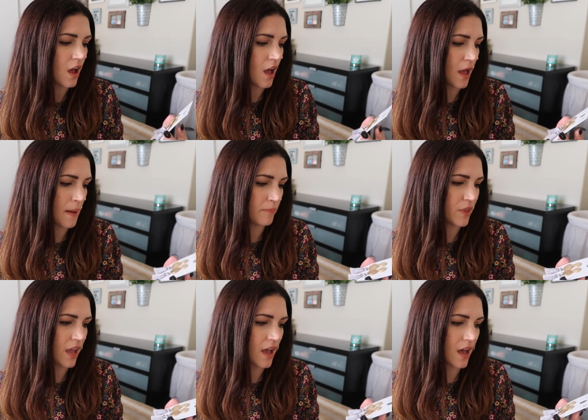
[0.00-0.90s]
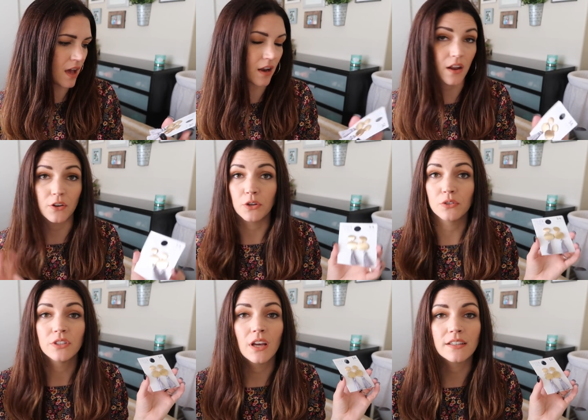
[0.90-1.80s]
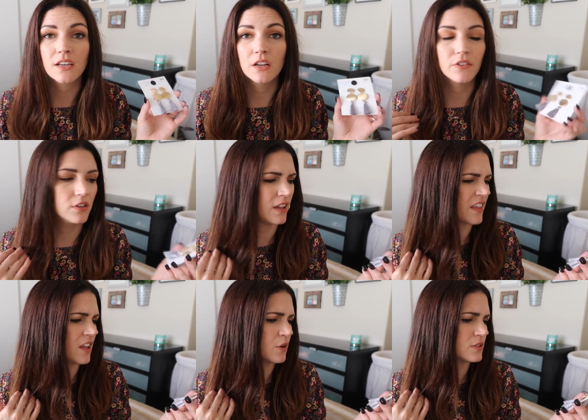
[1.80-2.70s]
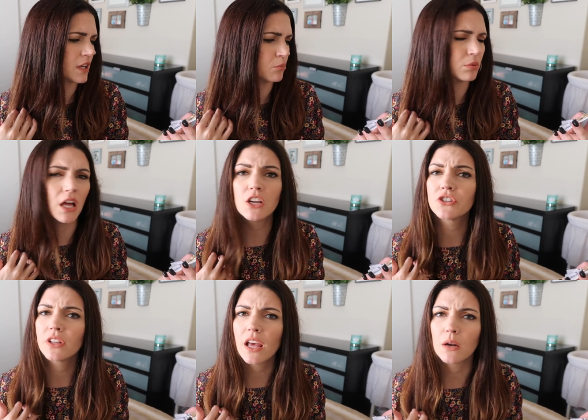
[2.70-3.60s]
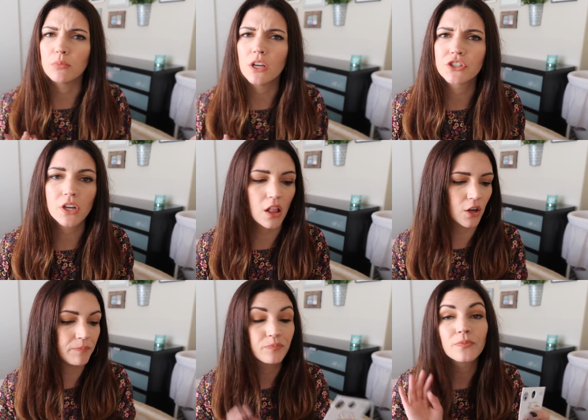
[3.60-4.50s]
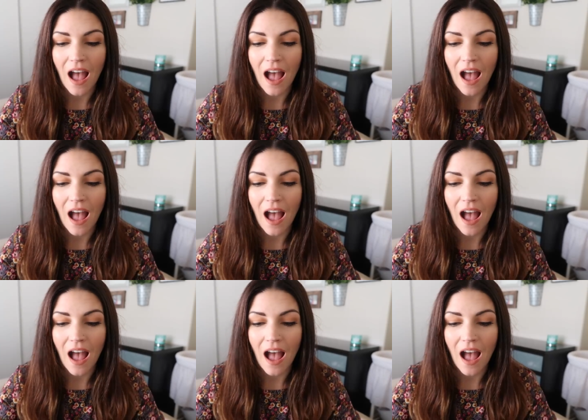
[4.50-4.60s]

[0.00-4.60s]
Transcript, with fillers: They had, I don't know, a ton of, I think it was like a blush. They had a blush color.